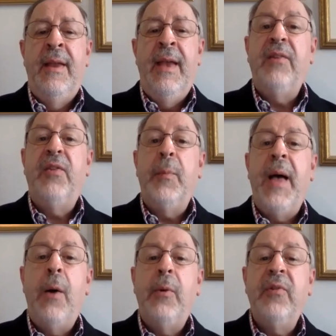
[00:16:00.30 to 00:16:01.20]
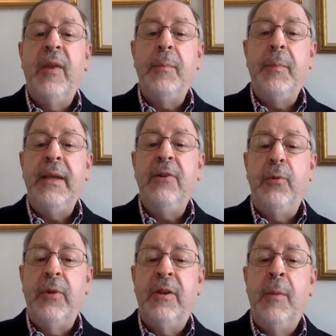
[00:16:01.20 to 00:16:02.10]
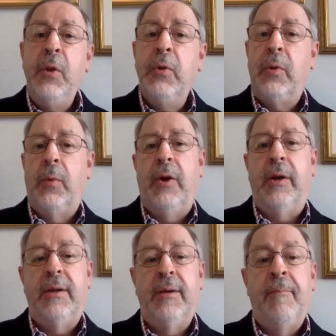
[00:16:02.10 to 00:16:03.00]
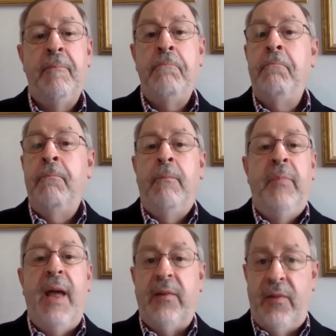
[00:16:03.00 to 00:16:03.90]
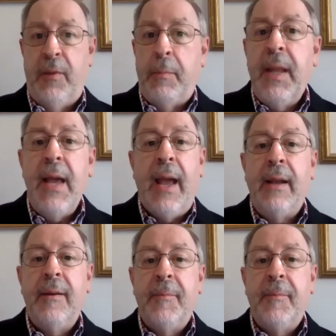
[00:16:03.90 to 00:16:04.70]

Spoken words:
As the powers that be do the communal work, that's the plan.